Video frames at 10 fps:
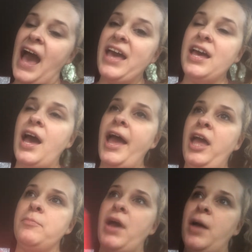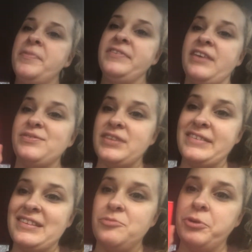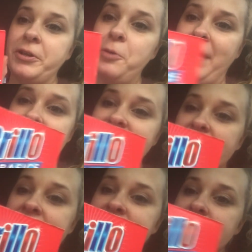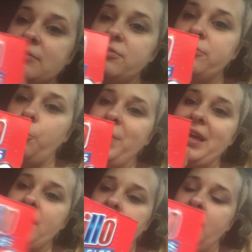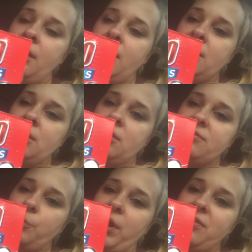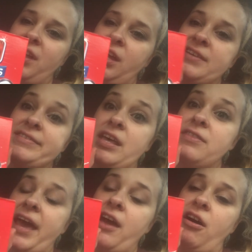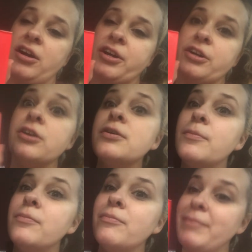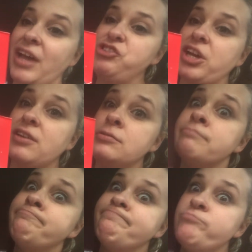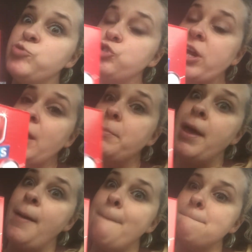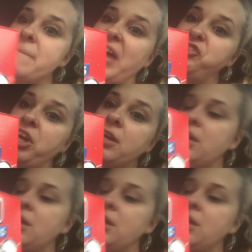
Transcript: I am obsessed with this Brillo Basics, these little soapy square thingies. They are magic. Straight up magic.